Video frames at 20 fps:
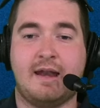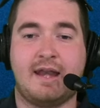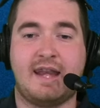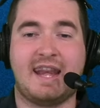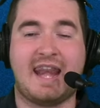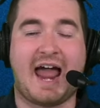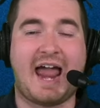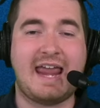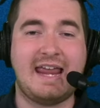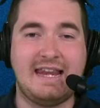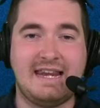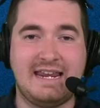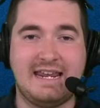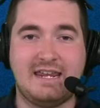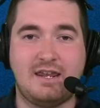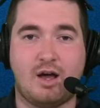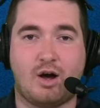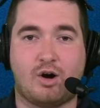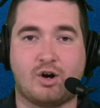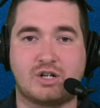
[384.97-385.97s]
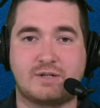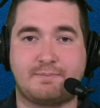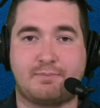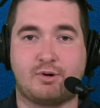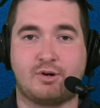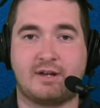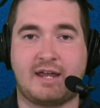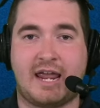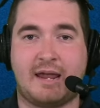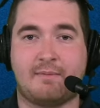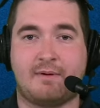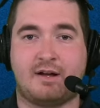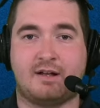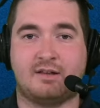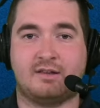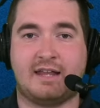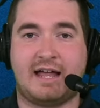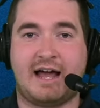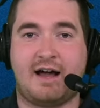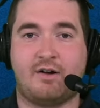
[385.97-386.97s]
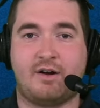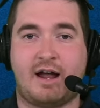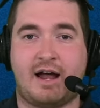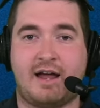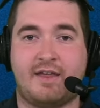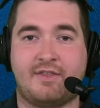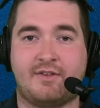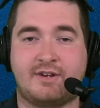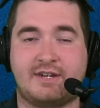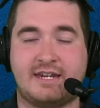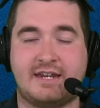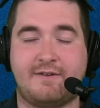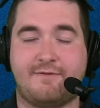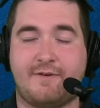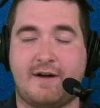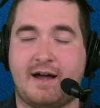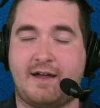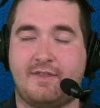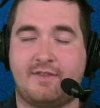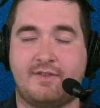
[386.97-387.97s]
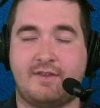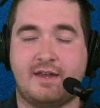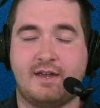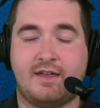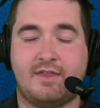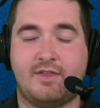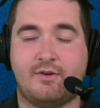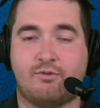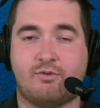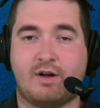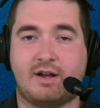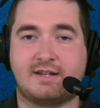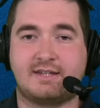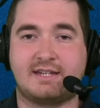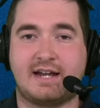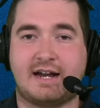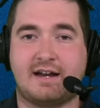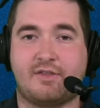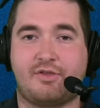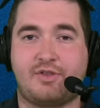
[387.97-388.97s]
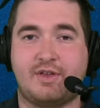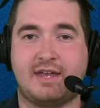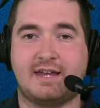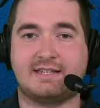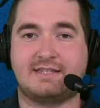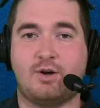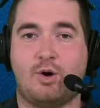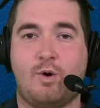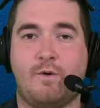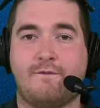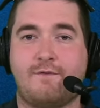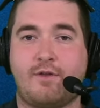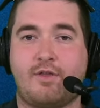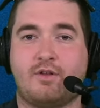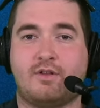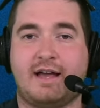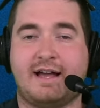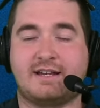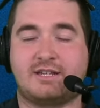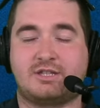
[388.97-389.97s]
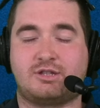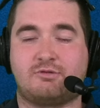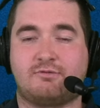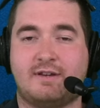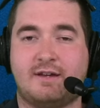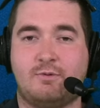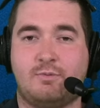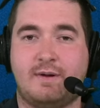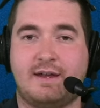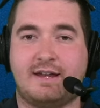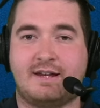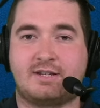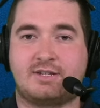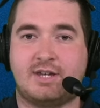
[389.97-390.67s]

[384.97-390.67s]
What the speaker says: 90 yards per game allowed on the deep on the run side of things over the last 3 weeks.